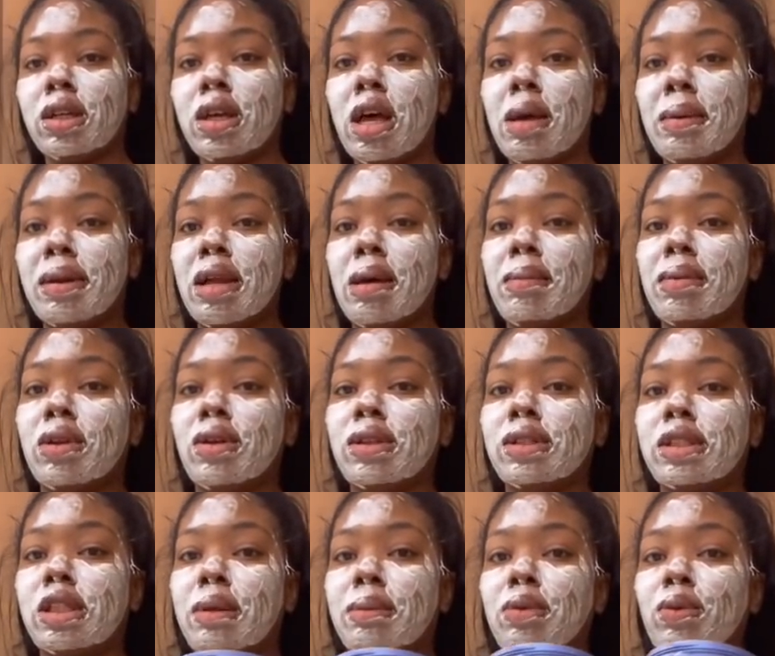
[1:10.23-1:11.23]
Comment down below
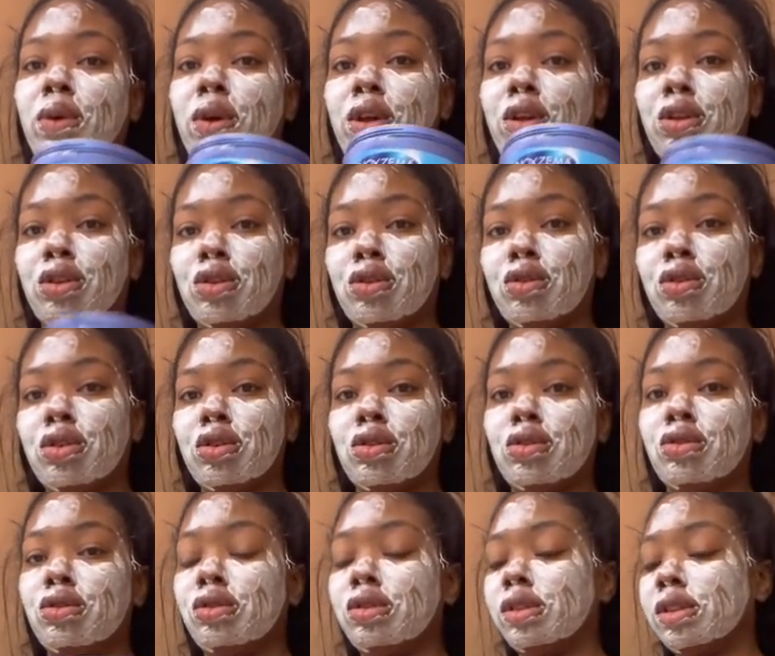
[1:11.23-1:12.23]
and tell me what you
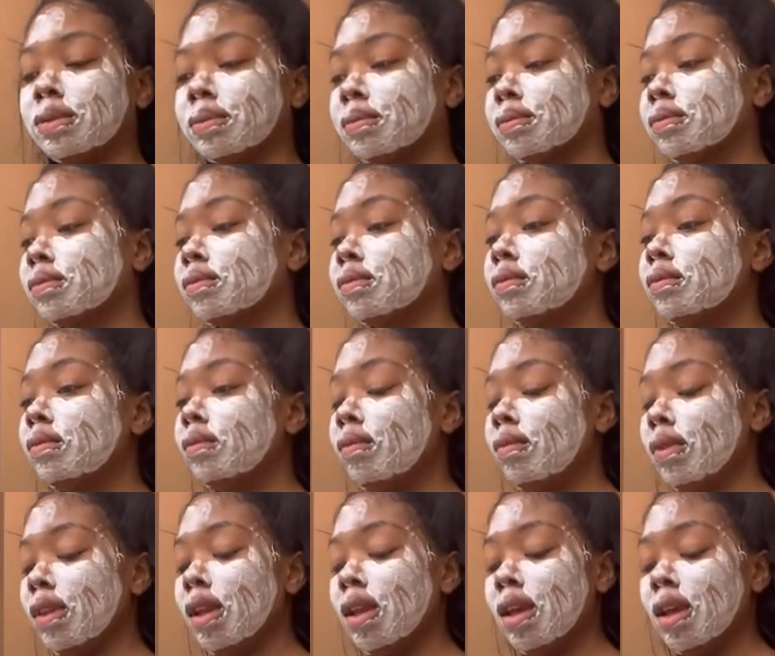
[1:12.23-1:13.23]
use.
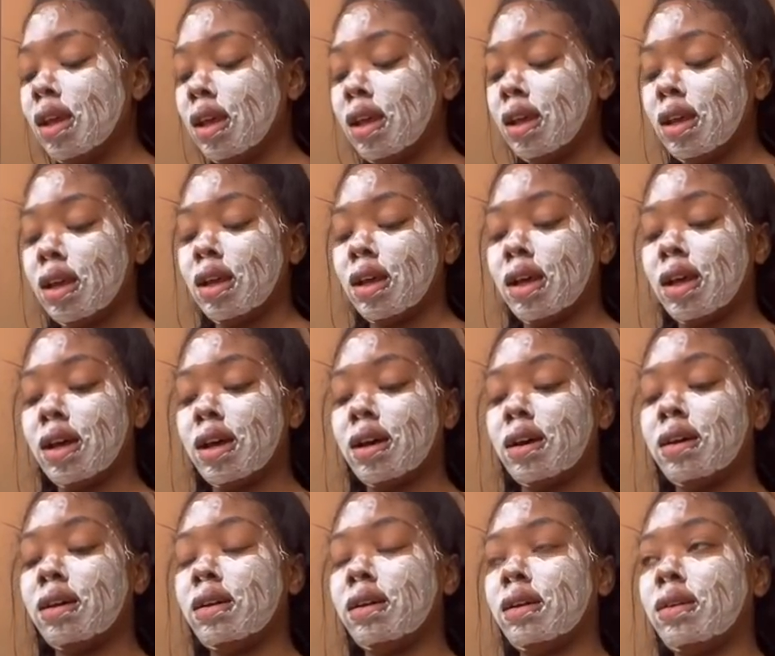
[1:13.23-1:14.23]

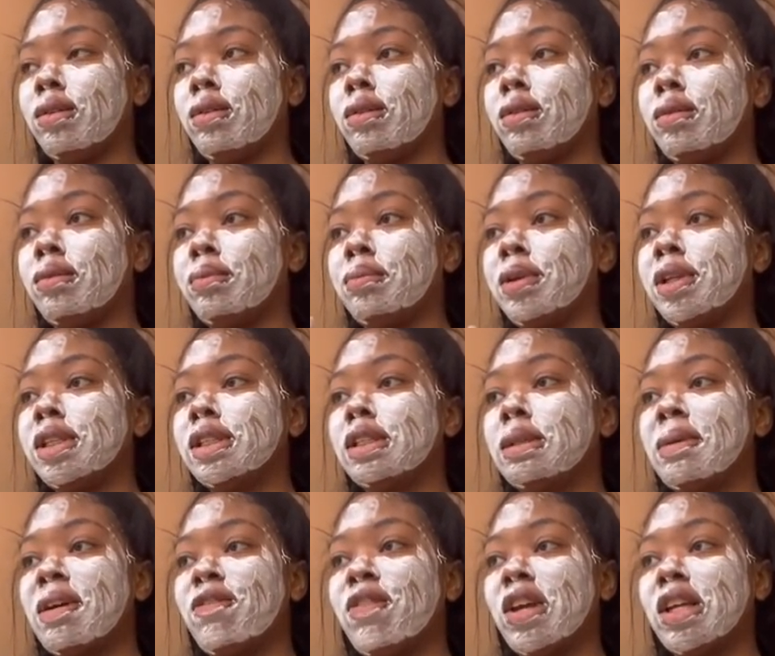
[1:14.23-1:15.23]
I put this on
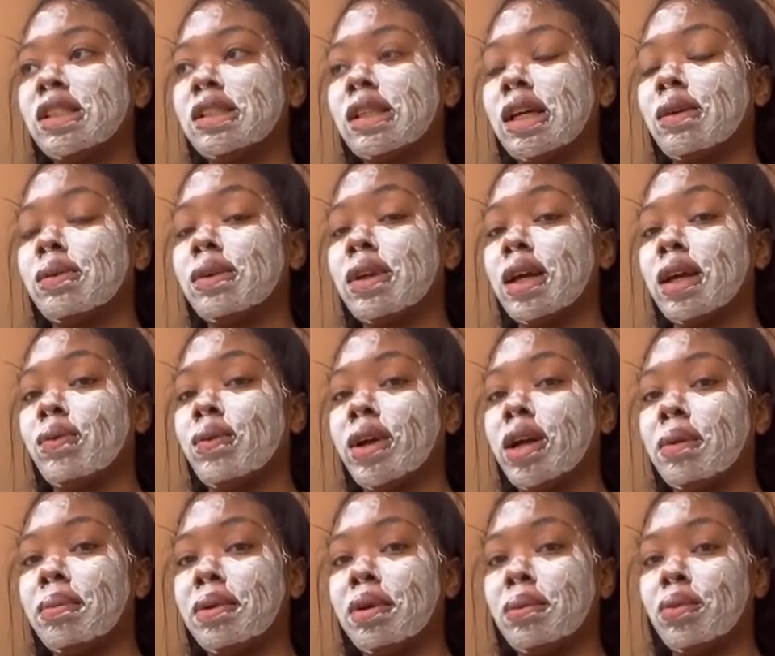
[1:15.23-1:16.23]
my face like when I wake
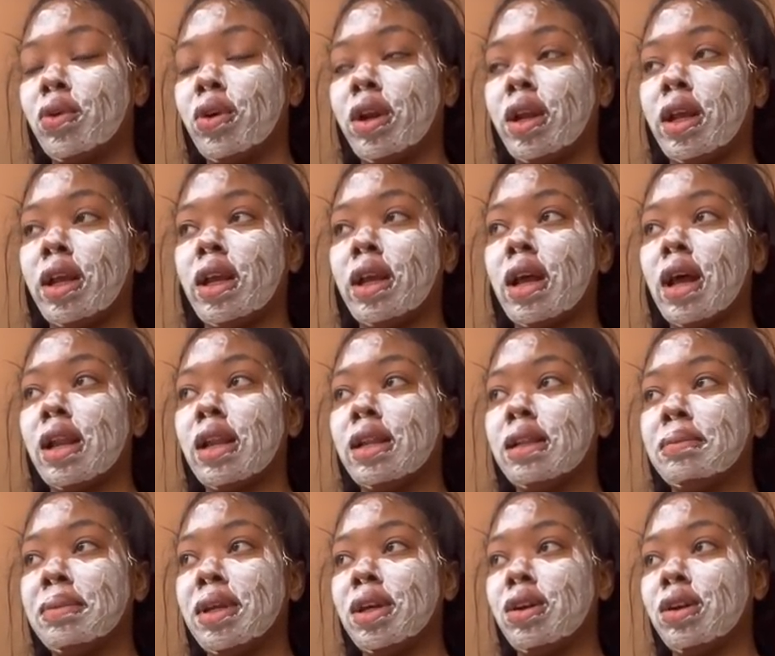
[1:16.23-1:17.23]
up in the morning, I let
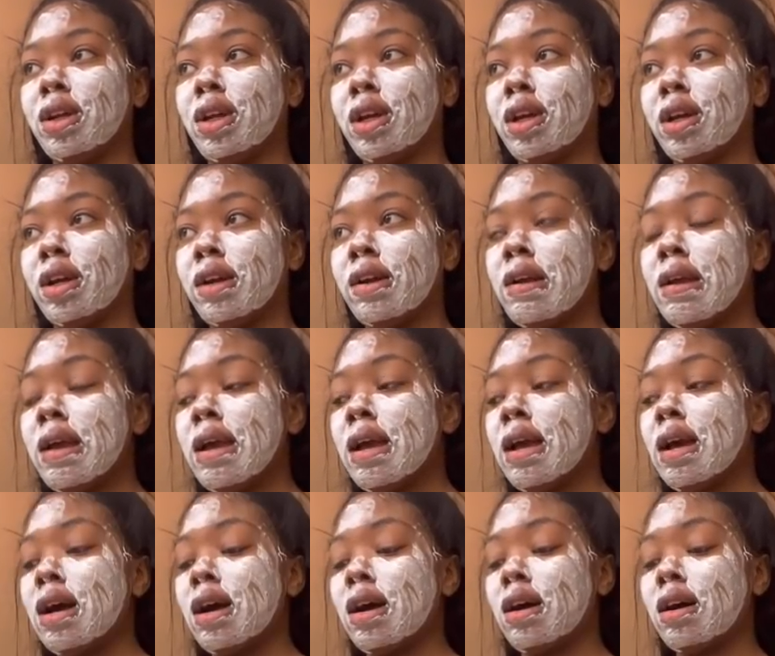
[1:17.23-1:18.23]
it be on there.
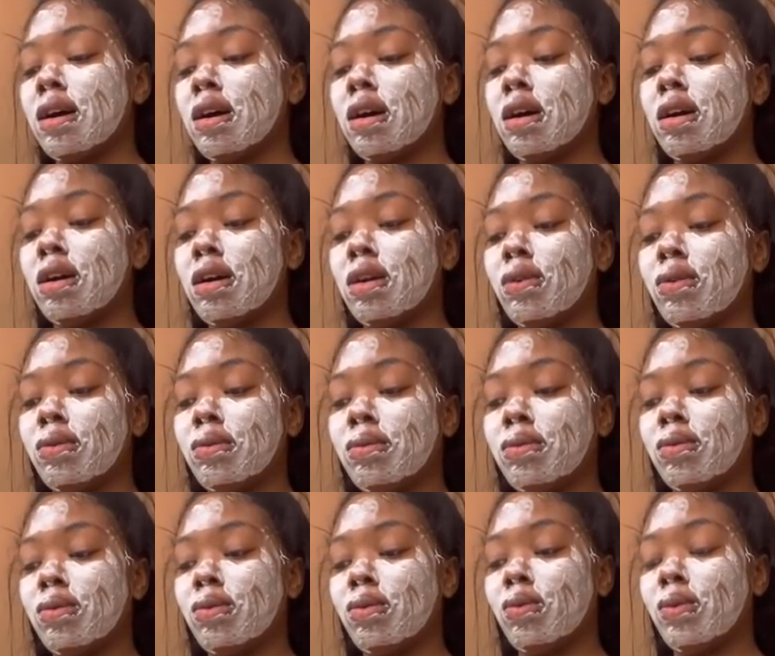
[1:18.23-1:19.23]

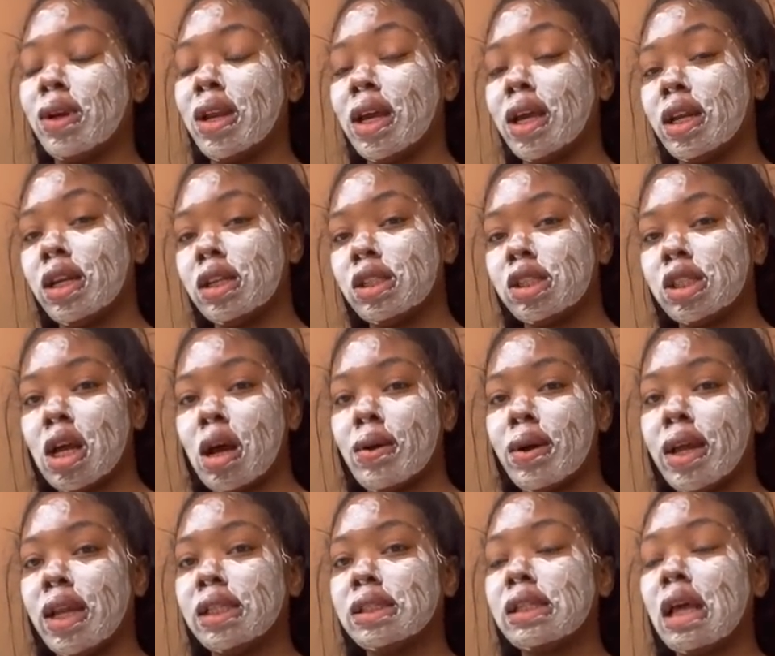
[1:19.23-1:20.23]
When I get in the shower,
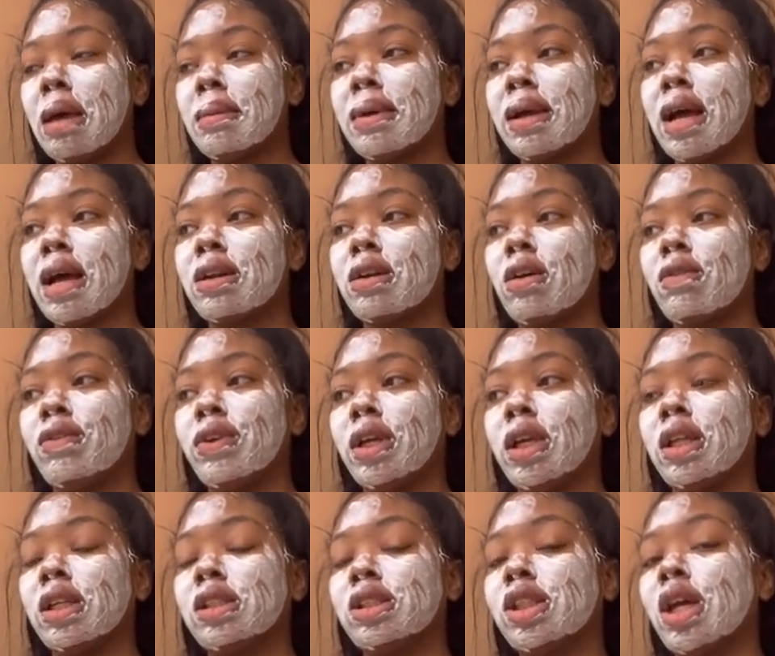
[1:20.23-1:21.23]
anytime like I know I'm gonna
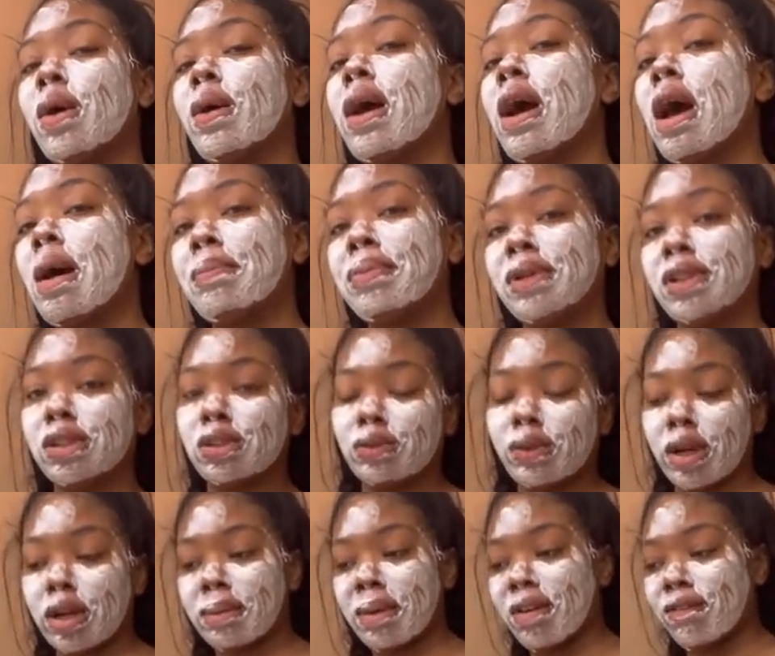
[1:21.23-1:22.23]
get in the shower, I put this
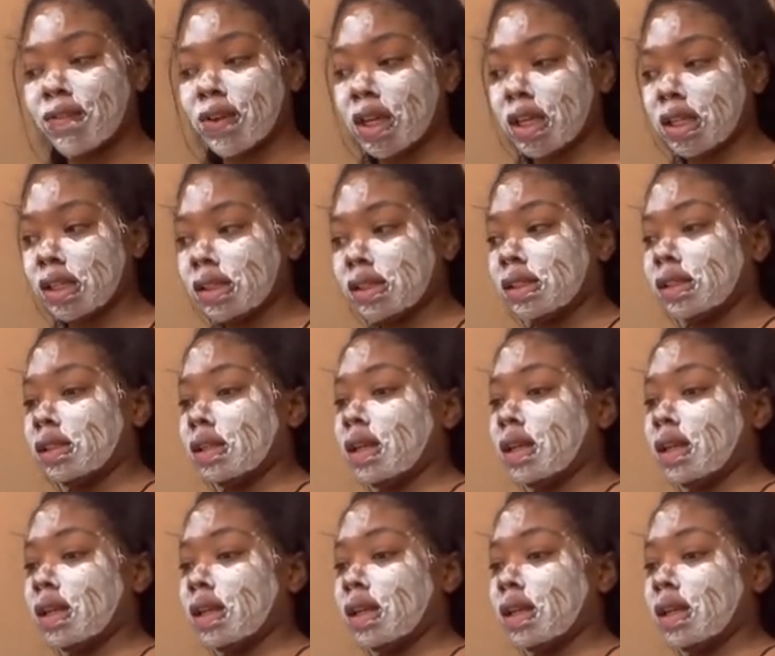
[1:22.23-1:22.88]
right on my face.